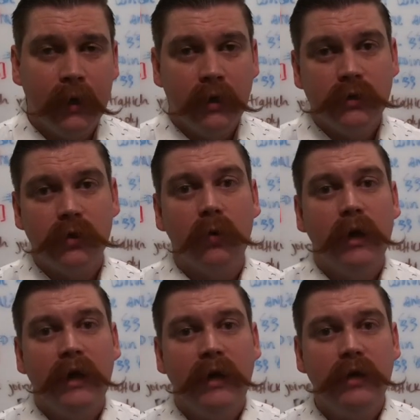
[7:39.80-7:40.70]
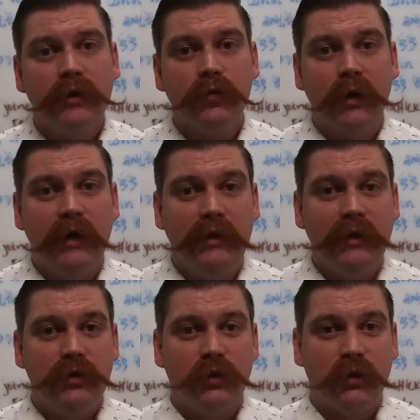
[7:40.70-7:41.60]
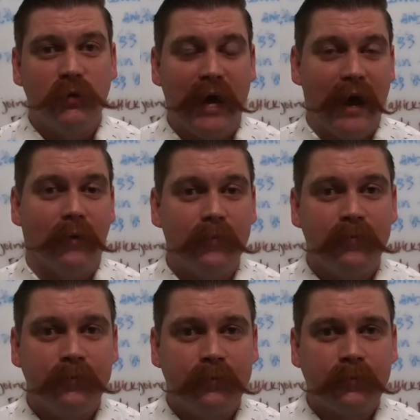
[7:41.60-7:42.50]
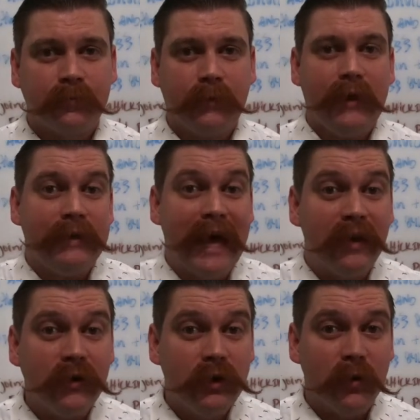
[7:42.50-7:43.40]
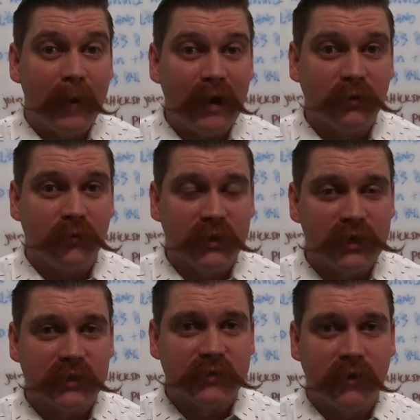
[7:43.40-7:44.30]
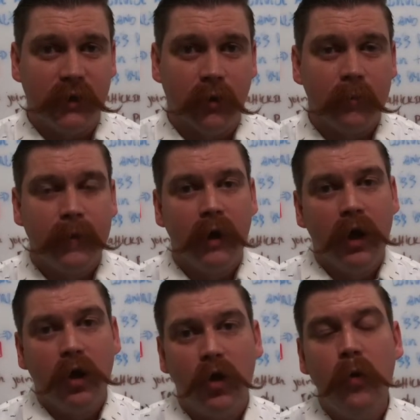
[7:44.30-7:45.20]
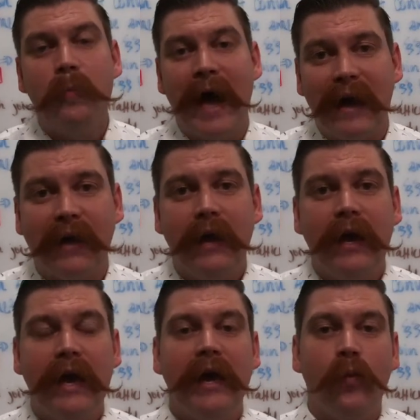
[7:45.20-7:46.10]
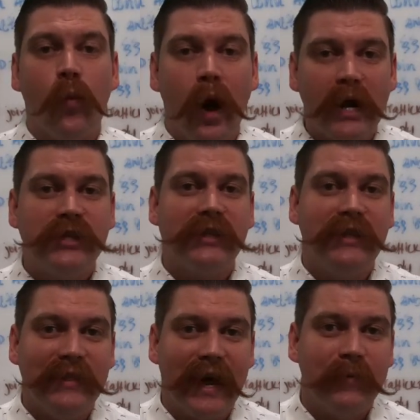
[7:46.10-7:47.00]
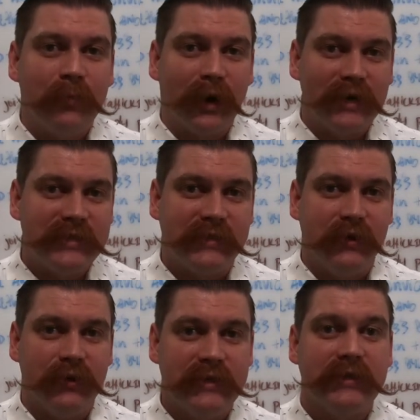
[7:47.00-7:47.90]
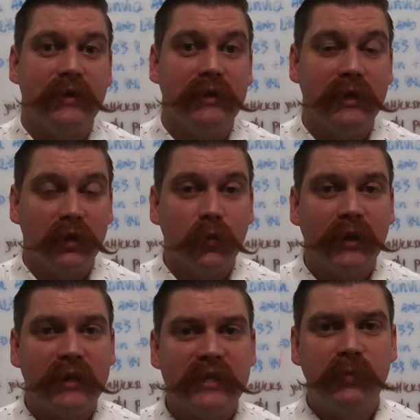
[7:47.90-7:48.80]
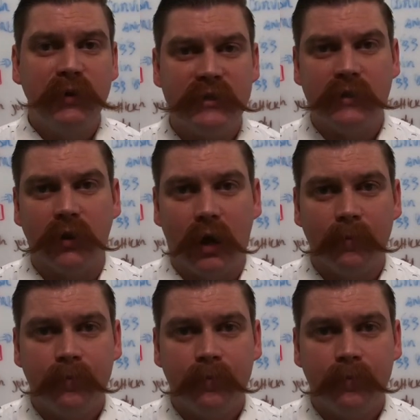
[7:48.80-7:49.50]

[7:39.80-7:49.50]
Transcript: So here's what I need you to do now. Now that you're about to finish this video, go back and watch the 9-part series dealing with conspiracy law.